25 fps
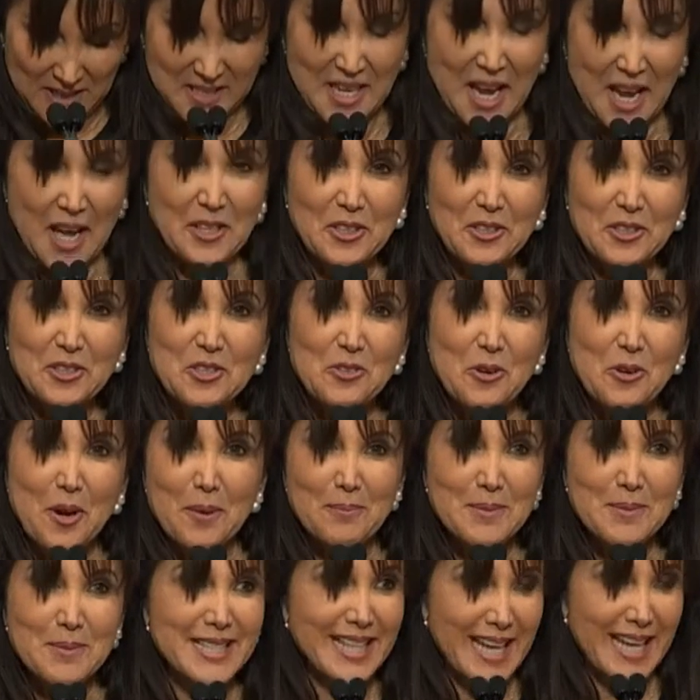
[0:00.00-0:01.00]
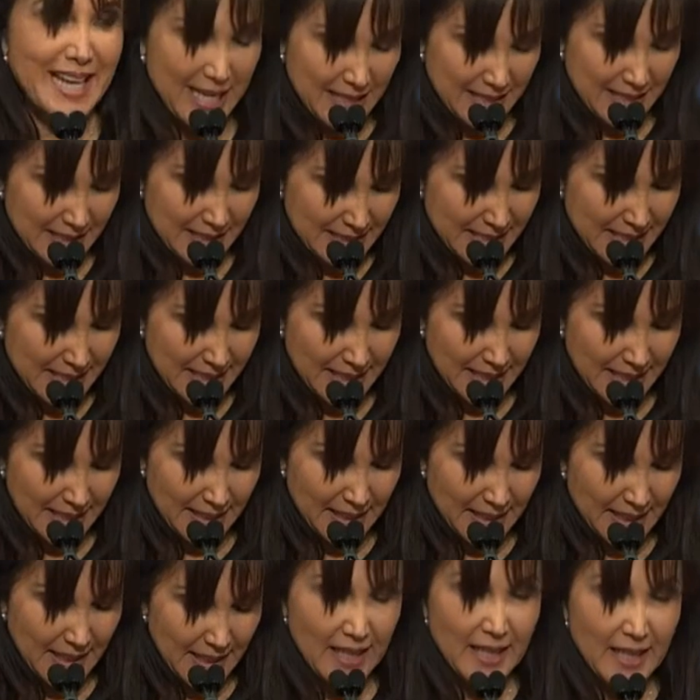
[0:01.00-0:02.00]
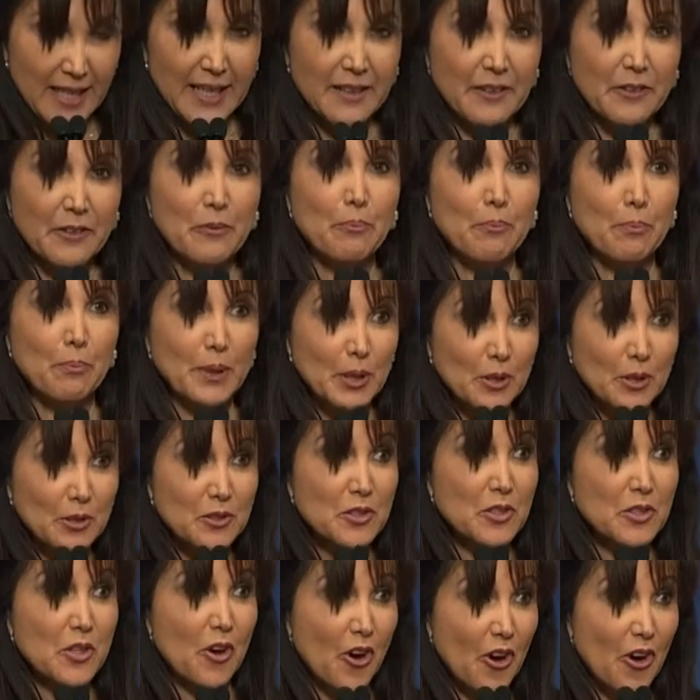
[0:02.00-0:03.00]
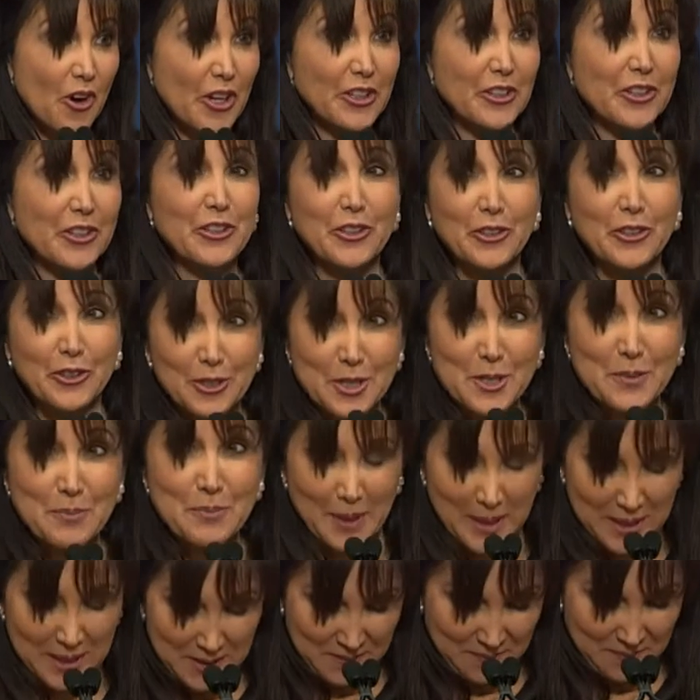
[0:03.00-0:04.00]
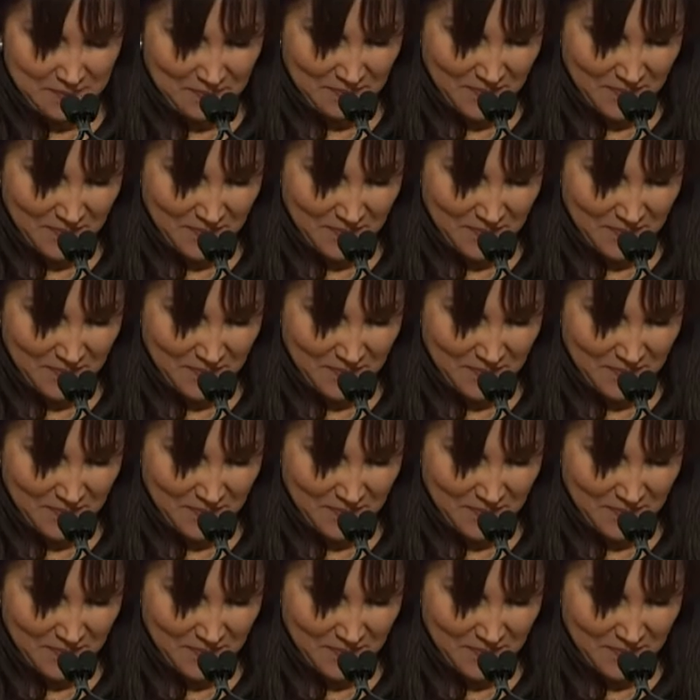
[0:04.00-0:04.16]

Donald Trump's candidacy is built on chutzpah,